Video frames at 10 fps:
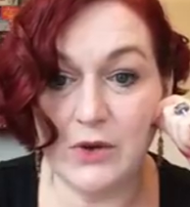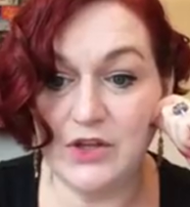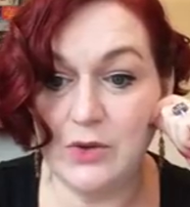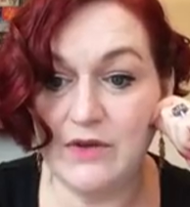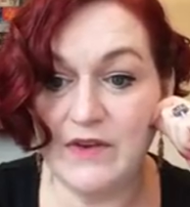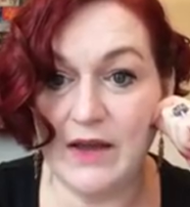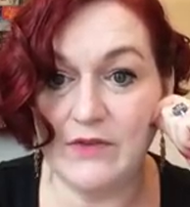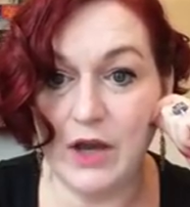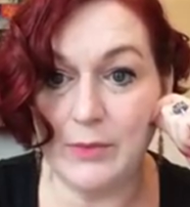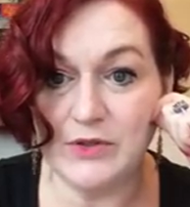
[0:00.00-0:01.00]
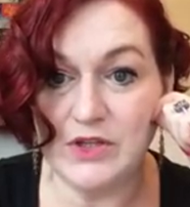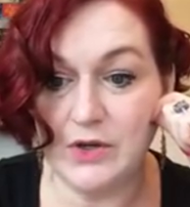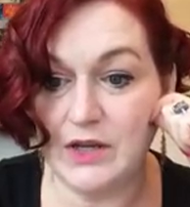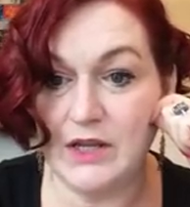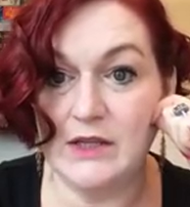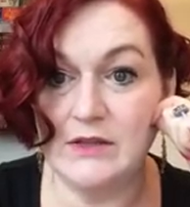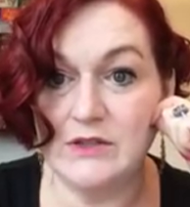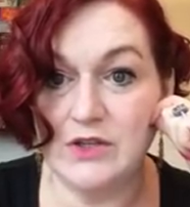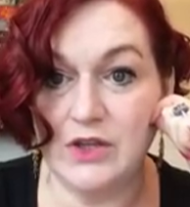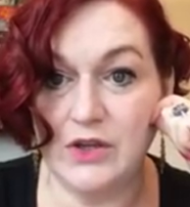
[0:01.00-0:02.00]
and you even have the opportunity
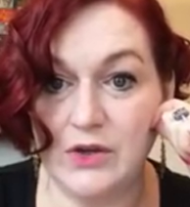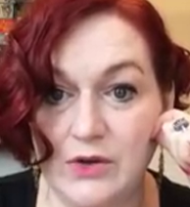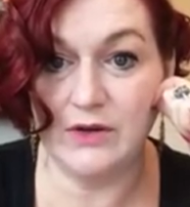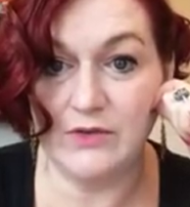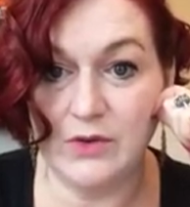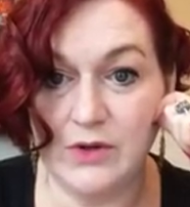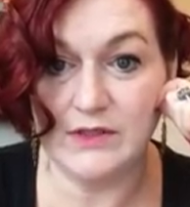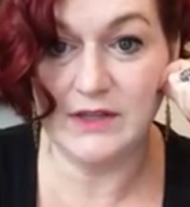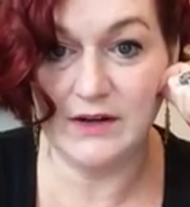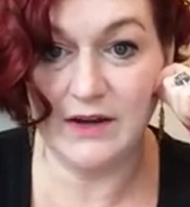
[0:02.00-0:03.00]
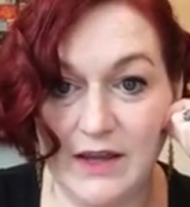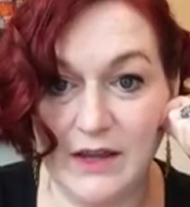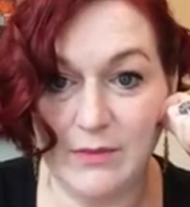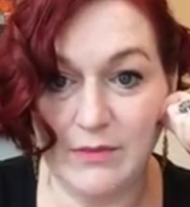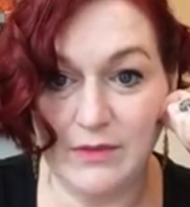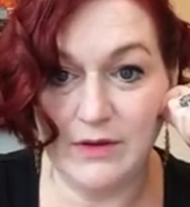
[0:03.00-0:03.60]
to, and of course, here I am.